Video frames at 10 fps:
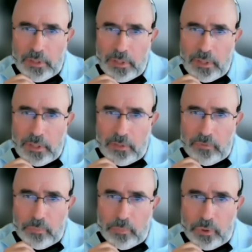of the
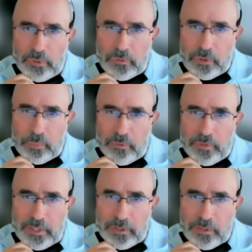Board of
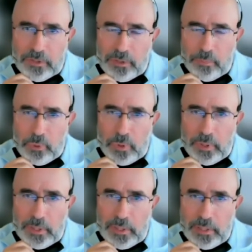Supervisors. The
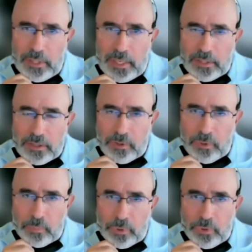board has to
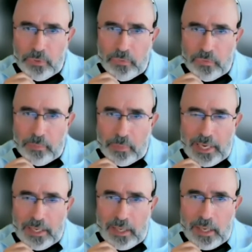approve the
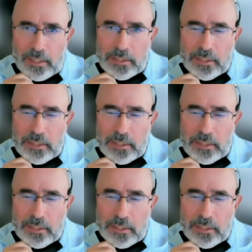bylaws